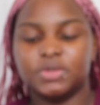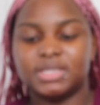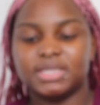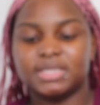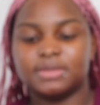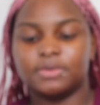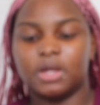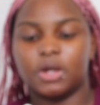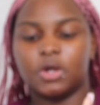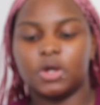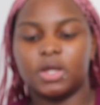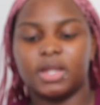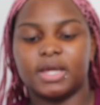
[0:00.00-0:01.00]
this
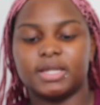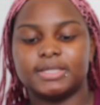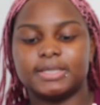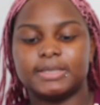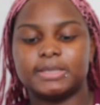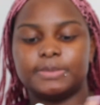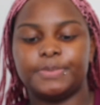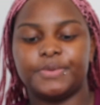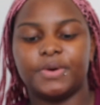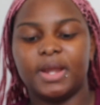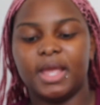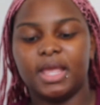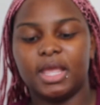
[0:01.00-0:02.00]
coconut
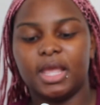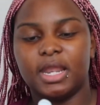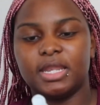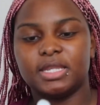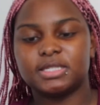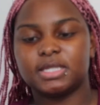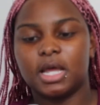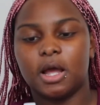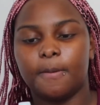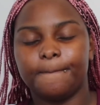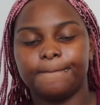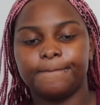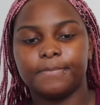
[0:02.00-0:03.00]
spray, and
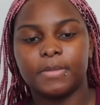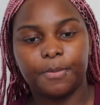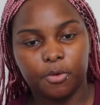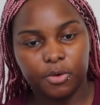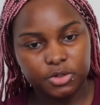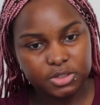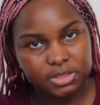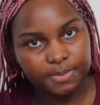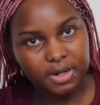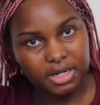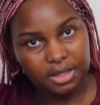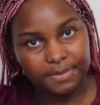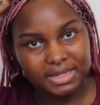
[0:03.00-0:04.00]
I'm going to
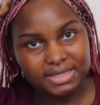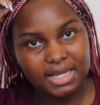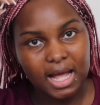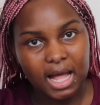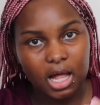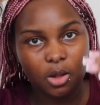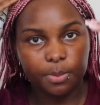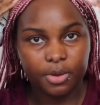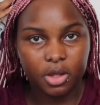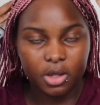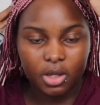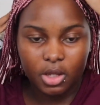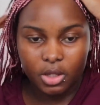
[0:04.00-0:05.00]
spray it in my scalp,
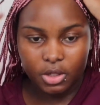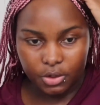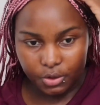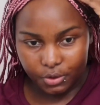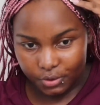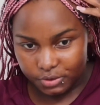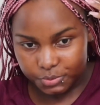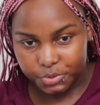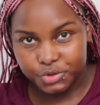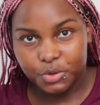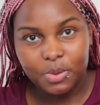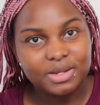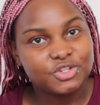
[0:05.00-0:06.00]
you know, because we
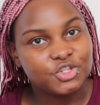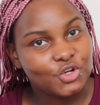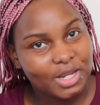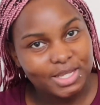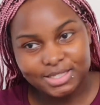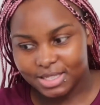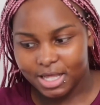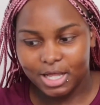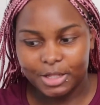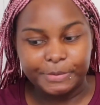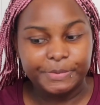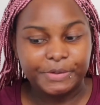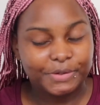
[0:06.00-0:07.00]
don't want dry
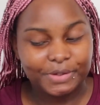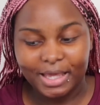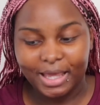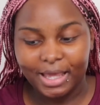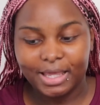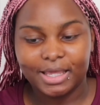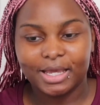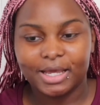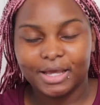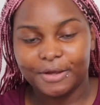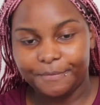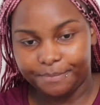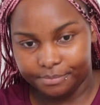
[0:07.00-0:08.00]
scalp. Okay,
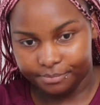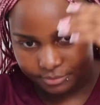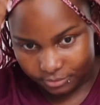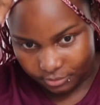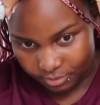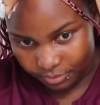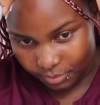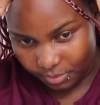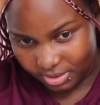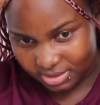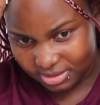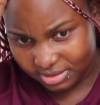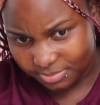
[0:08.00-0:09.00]
we
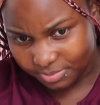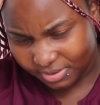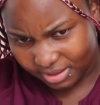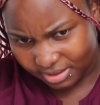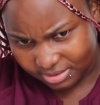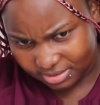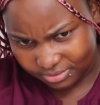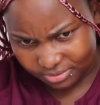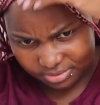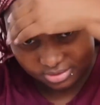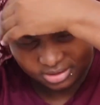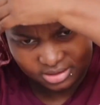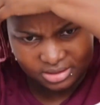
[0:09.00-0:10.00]
want these braids, you
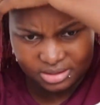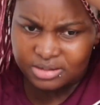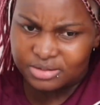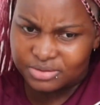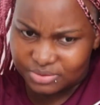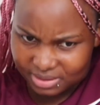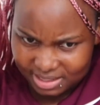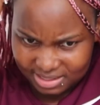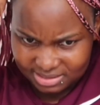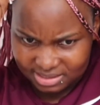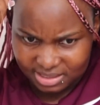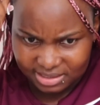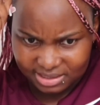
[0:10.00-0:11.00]
know, to
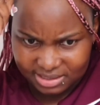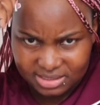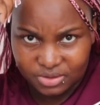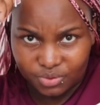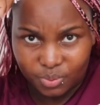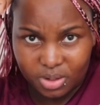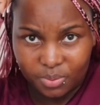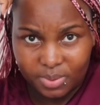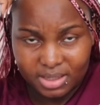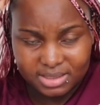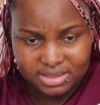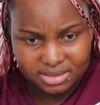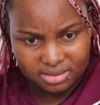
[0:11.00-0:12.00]
last at least 3
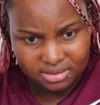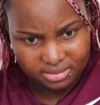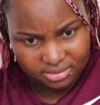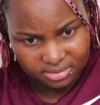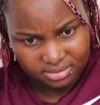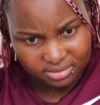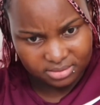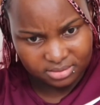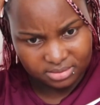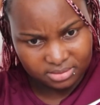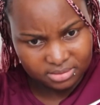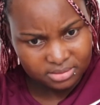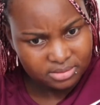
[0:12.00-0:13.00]
weeks.
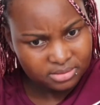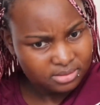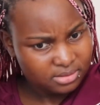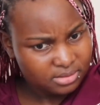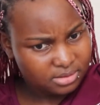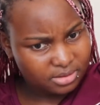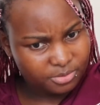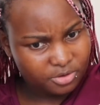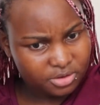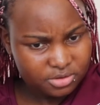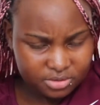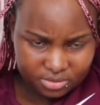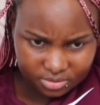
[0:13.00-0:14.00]
So I'm
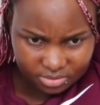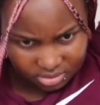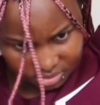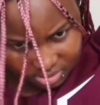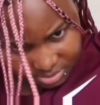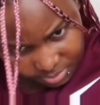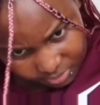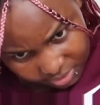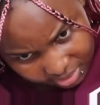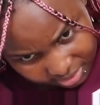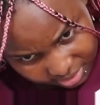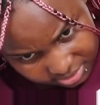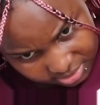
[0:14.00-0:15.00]
going to spray
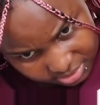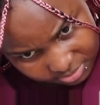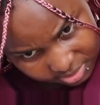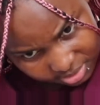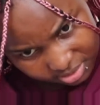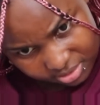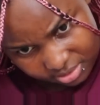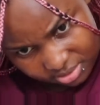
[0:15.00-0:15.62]
that in my